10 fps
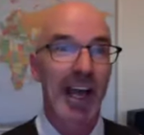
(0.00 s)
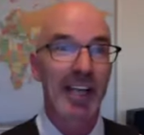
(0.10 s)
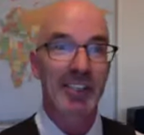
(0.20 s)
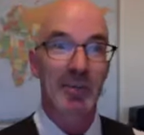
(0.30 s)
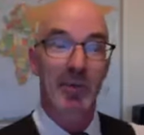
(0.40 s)
I
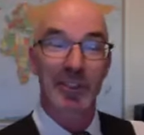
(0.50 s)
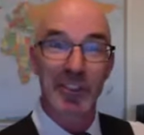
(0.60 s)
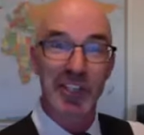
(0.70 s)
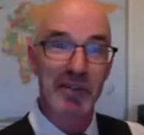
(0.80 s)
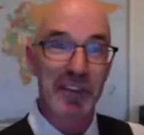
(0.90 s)
said, well,
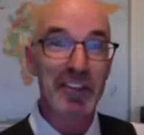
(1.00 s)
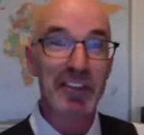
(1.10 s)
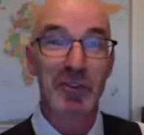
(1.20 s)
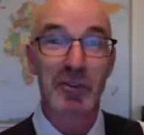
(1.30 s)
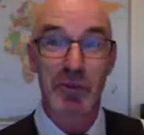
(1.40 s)
Steve, this
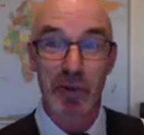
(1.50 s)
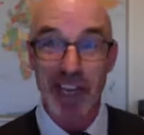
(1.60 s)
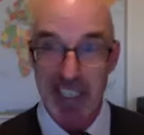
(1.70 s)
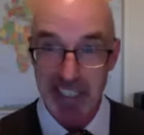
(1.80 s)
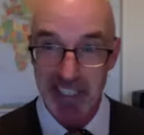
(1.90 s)
is
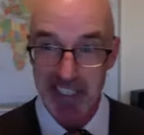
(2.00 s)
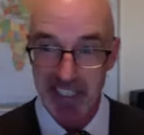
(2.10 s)
great.